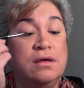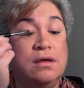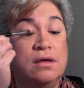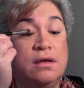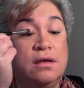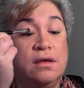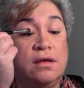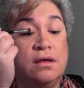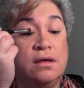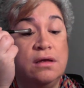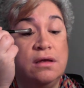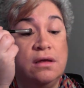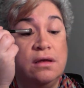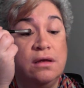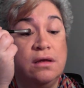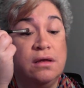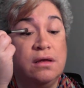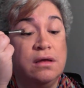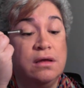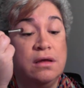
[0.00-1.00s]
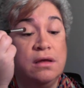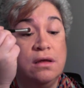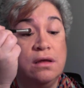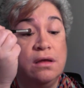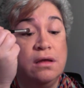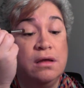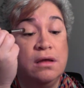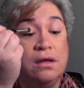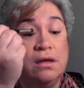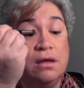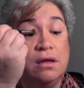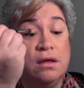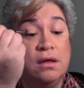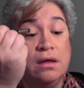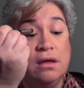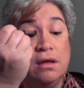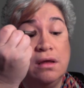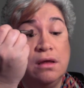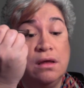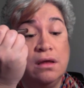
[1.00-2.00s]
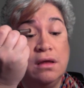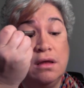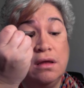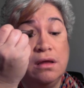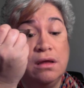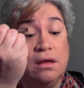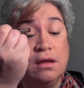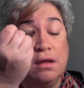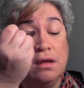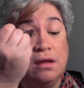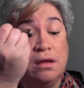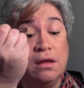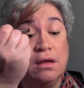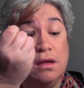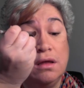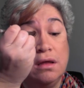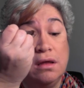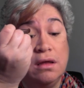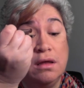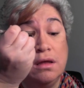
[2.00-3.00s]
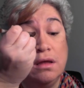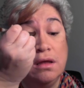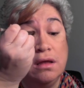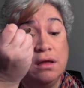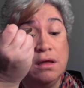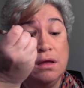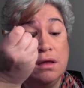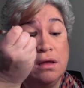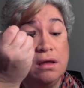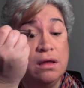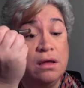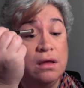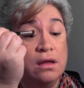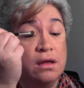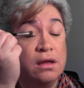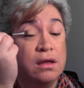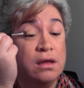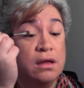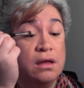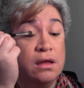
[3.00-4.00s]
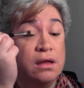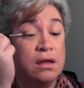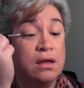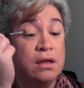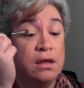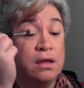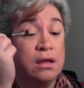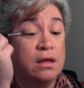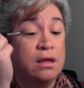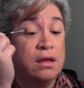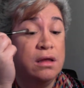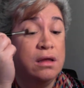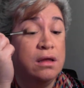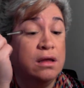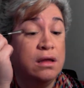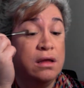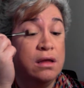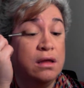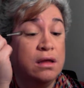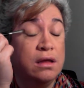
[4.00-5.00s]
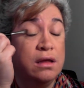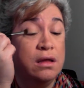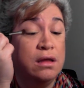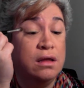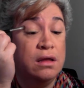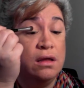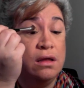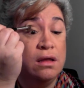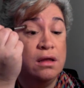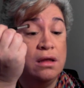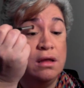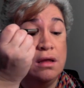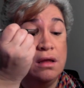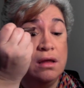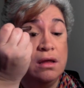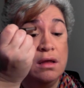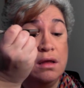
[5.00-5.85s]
Nothing is said.